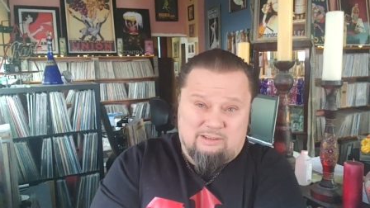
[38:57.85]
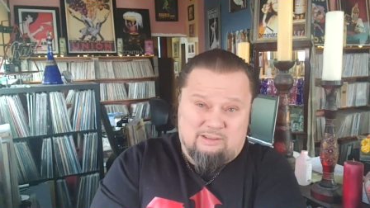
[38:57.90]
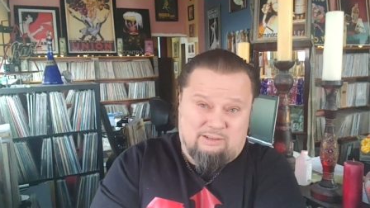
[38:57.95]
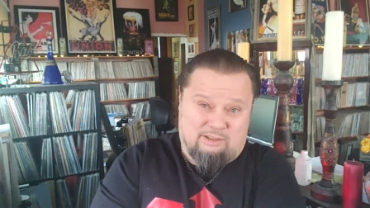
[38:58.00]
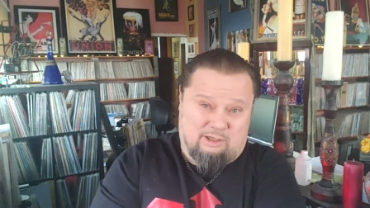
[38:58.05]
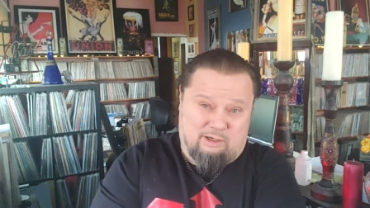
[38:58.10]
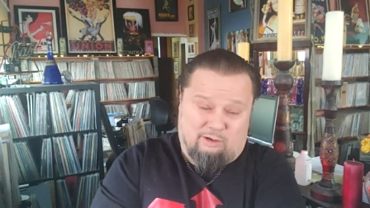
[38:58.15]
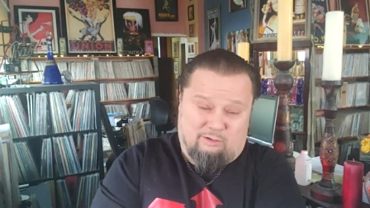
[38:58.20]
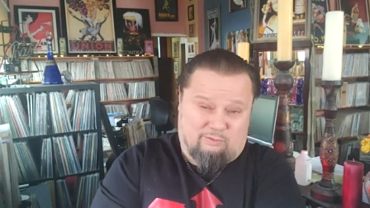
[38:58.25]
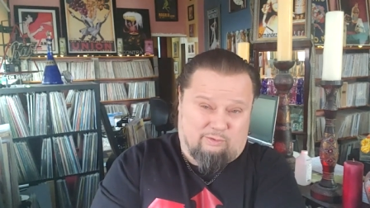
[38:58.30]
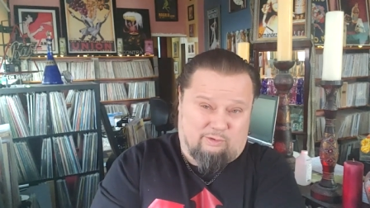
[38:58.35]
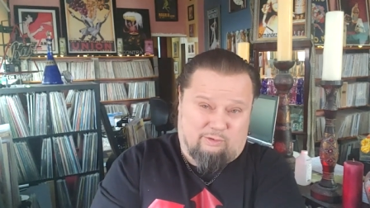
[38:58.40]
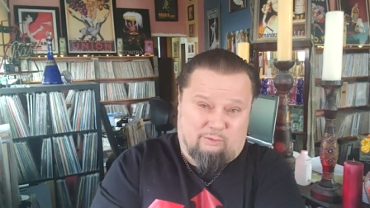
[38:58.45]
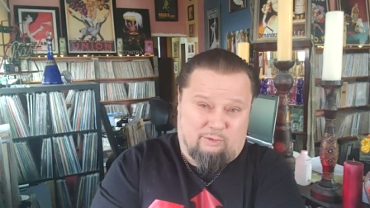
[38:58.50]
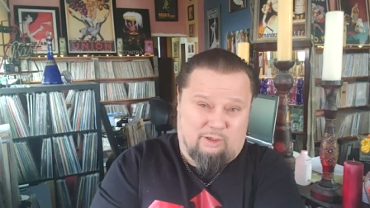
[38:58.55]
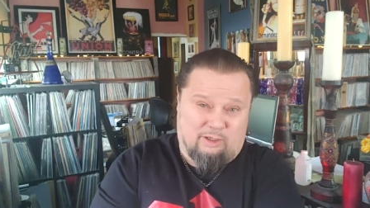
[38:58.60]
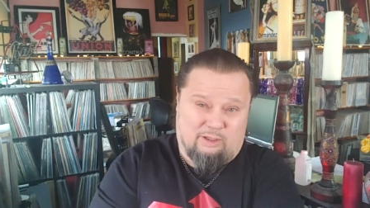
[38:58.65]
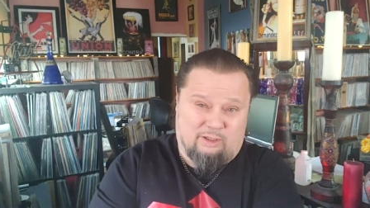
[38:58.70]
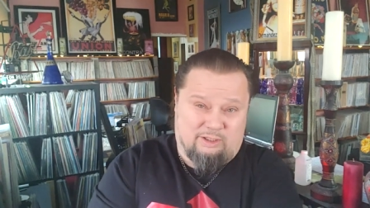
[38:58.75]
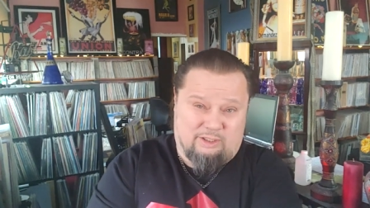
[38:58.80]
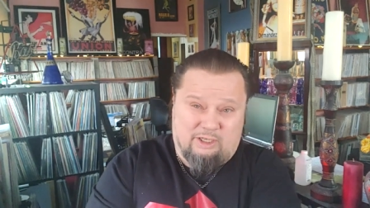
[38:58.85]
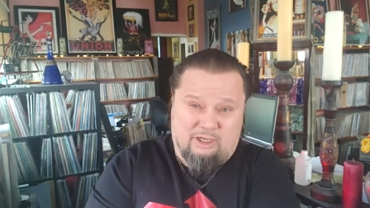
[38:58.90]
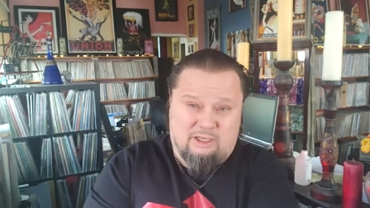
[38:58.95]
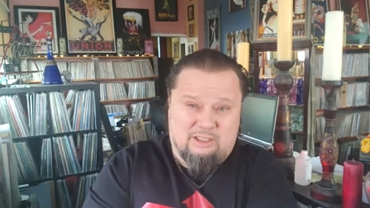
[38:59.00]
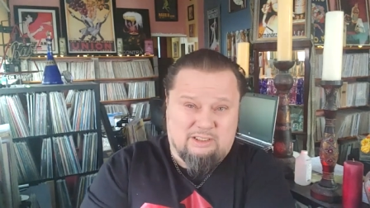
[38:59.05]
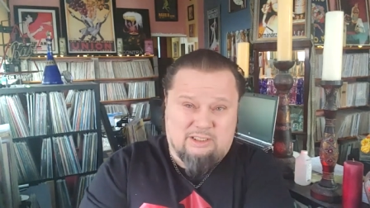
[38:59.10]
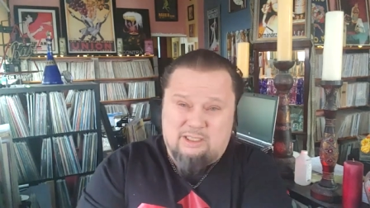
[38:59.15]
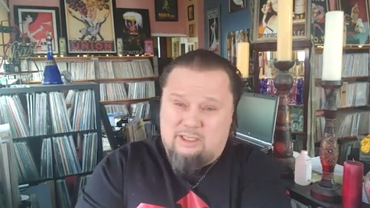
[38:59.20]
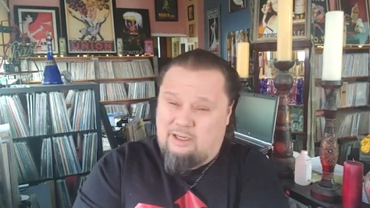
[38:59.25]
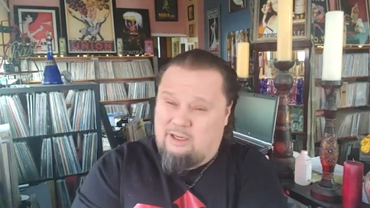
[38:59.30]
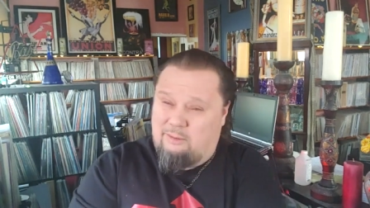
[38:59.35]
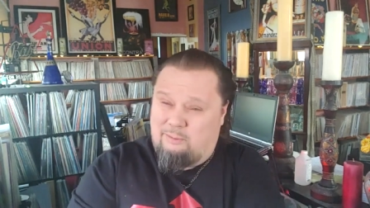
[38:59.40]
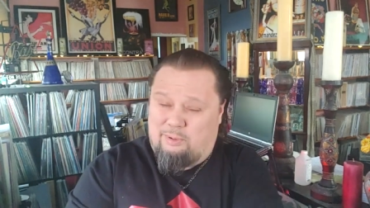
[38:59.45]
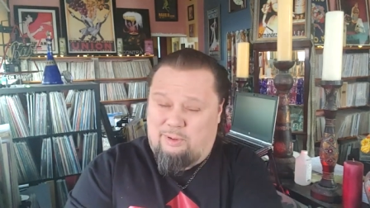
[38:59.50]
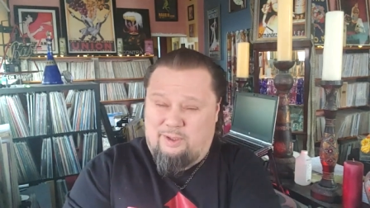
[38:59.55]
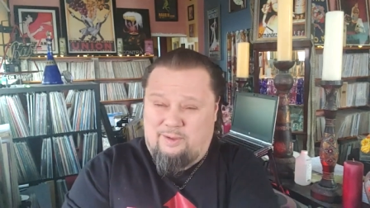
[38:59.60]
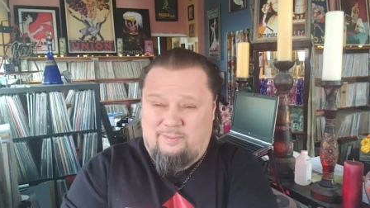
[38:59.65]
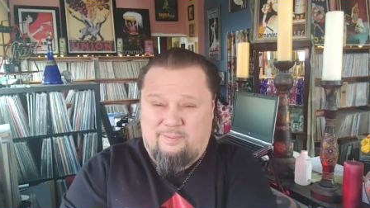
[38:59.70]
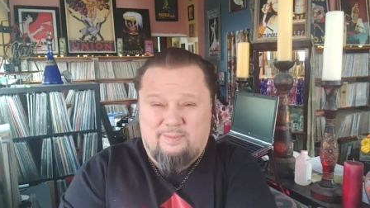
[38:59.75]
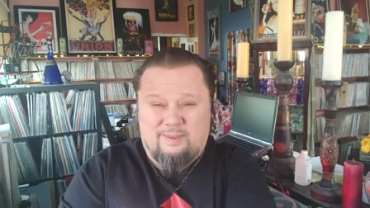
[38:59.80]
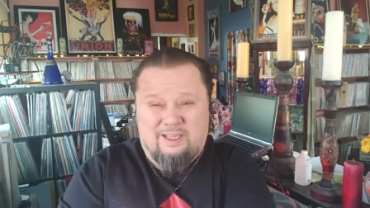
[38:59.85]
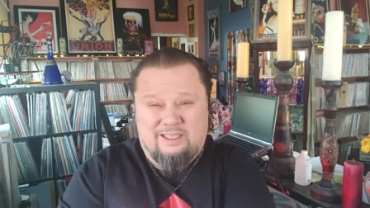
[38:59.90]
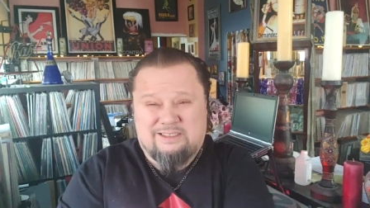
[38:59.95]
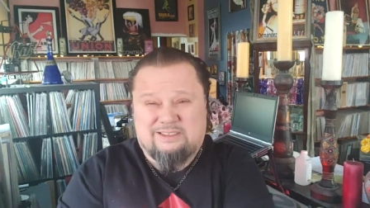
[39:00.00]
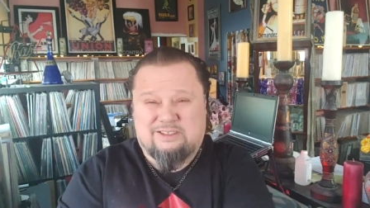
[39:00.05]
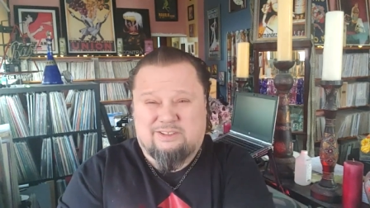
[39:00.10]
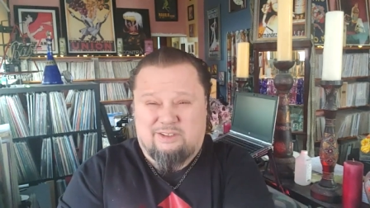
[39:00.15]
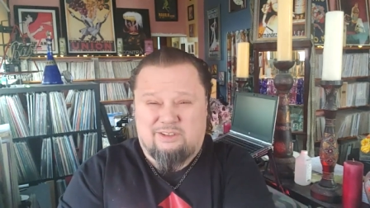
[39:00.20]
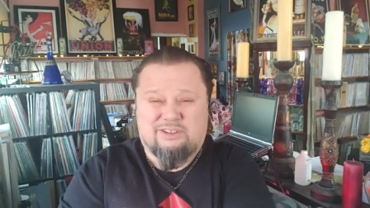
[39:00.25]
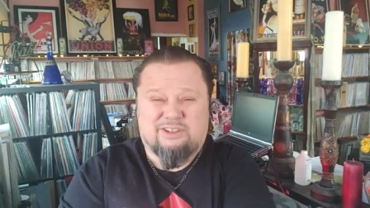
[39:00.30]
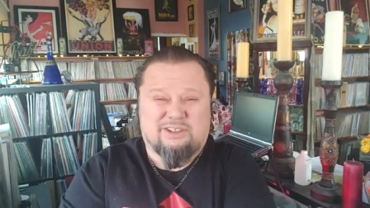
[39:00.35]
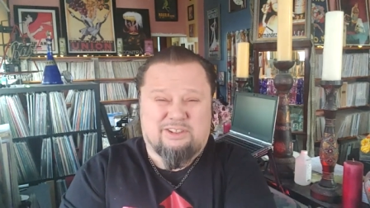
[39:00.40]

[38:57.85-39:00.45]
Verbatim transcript: you know, for 300 years. But it's there's